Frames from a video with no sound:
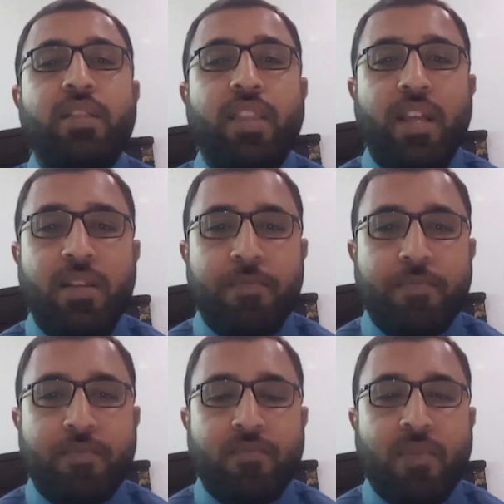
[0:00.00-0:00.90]
then
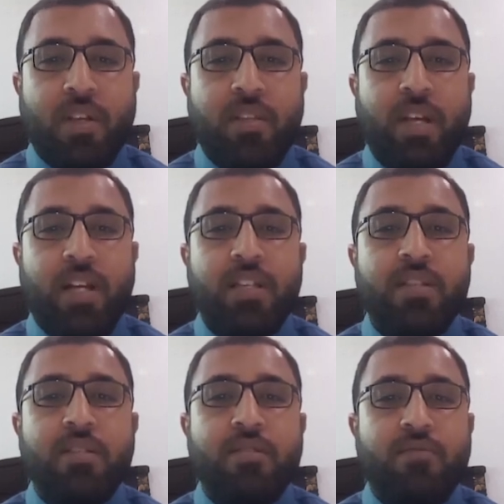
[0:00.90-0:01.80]
that
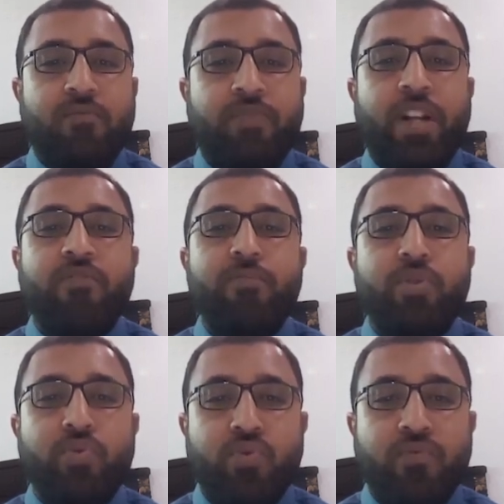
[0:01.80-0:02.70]
will be
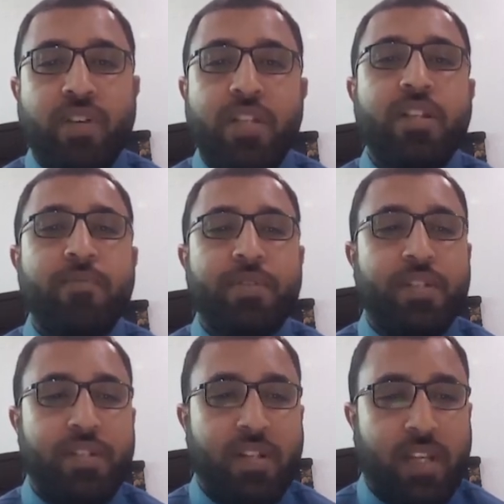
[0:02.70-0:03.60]
used for the time
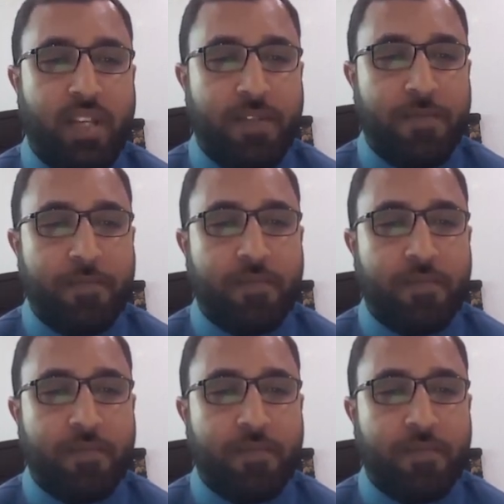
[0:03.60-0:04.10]
extension case.